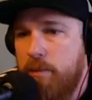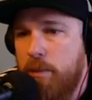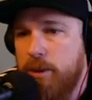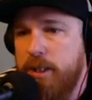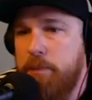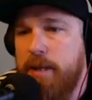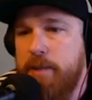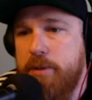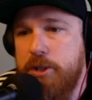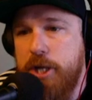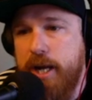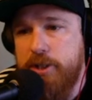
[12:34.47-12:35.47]
multi-plane
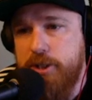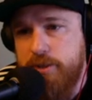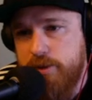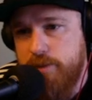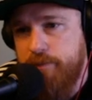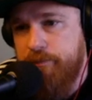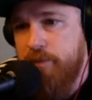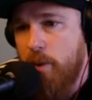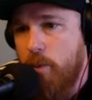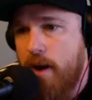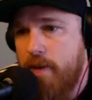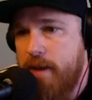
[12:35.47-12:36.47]
projections.
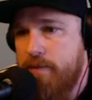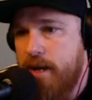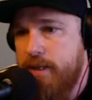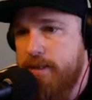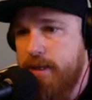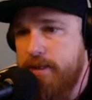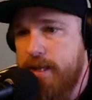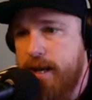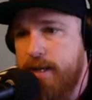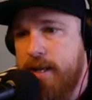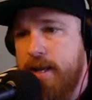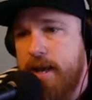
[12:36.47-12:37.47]
Why they have not done that?